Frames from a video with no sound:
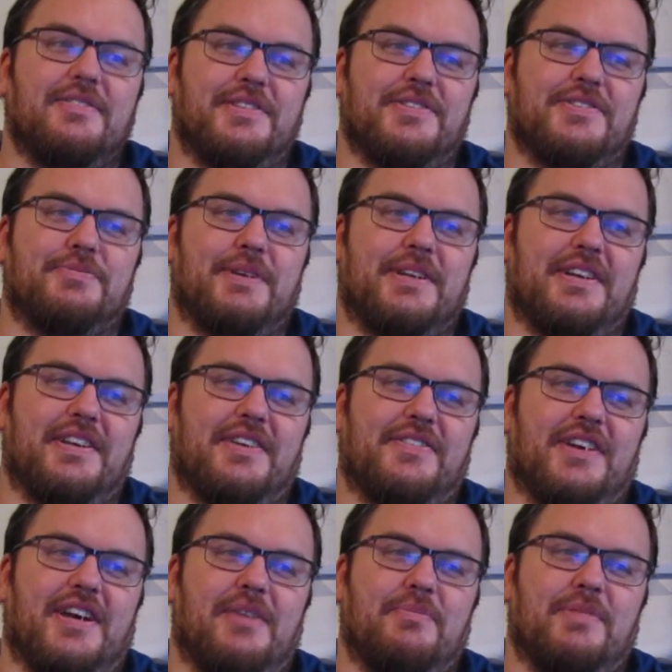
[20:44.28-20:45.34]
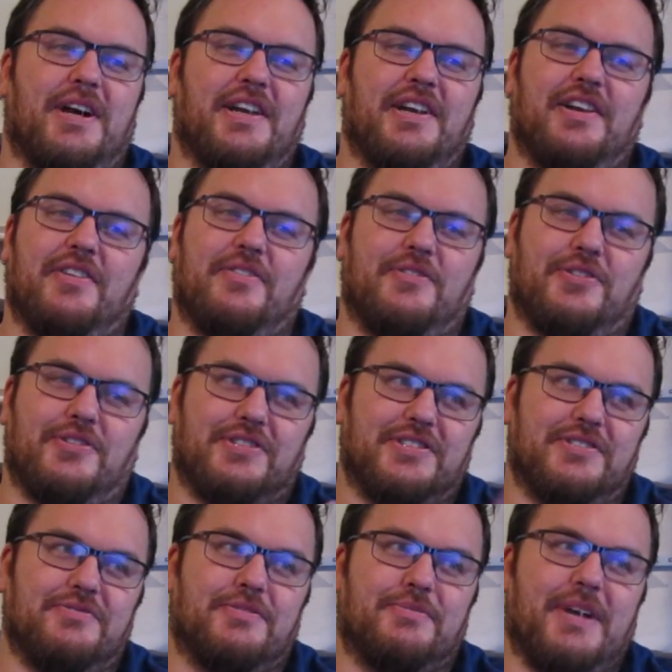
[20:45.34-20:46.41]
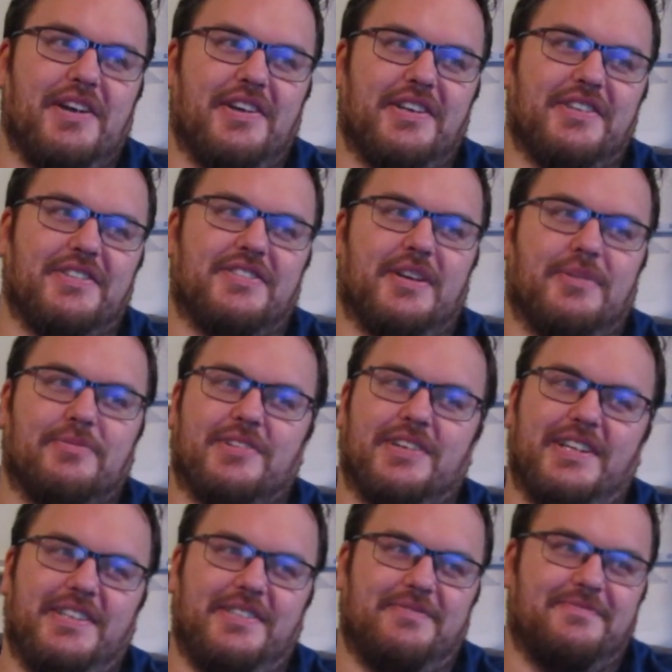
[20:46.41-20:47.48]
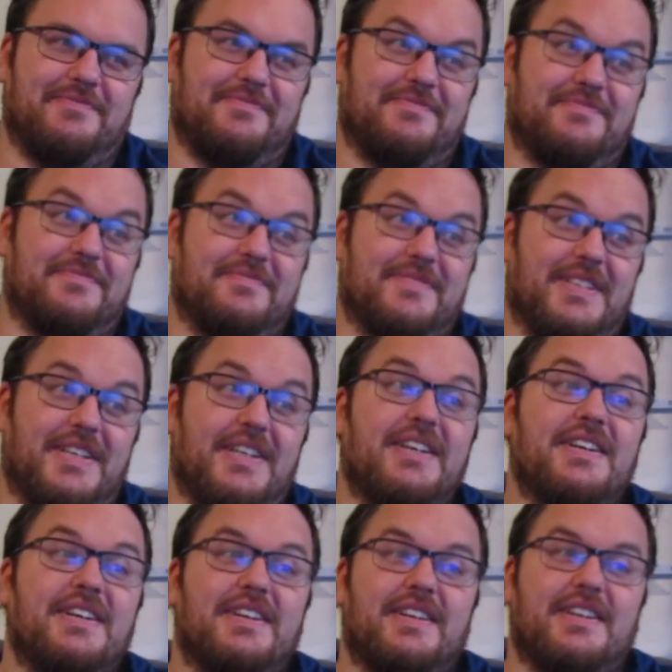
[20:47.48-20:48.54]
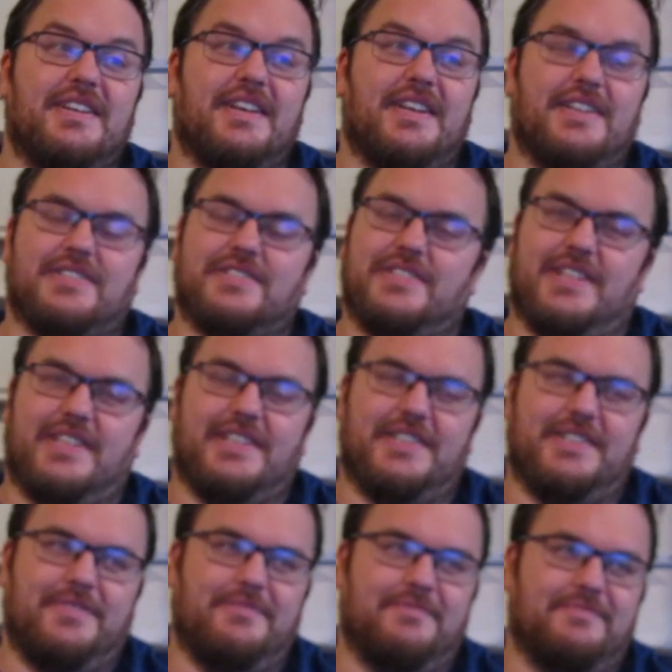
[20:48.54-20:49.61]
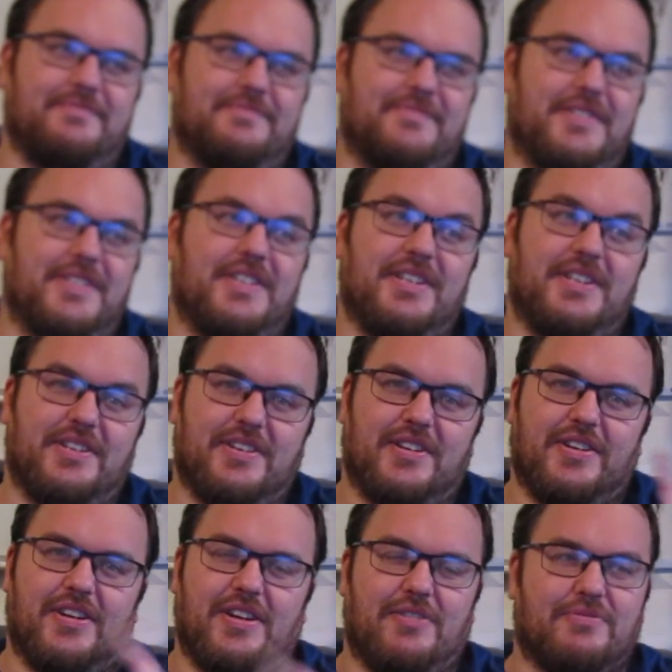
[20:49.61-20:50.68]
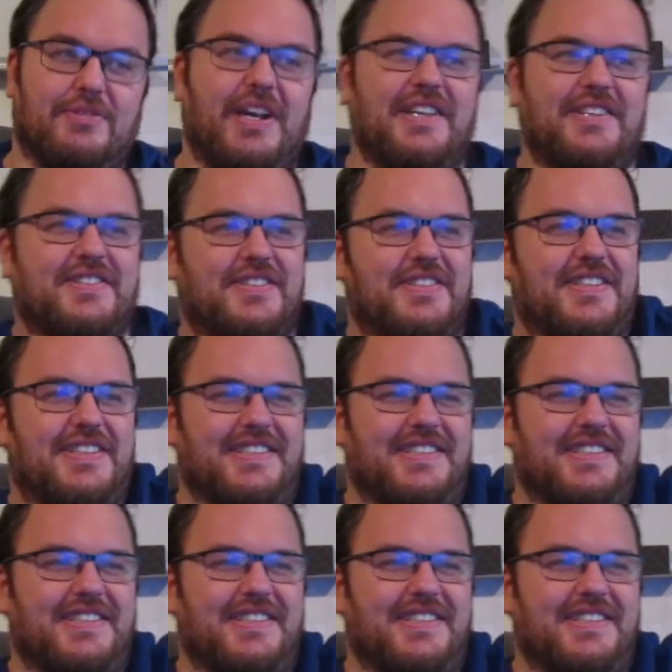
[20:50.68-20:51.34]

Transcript: we do spend enough time mining and forging. We're bound to get something right. Ash nodded. Uh, right.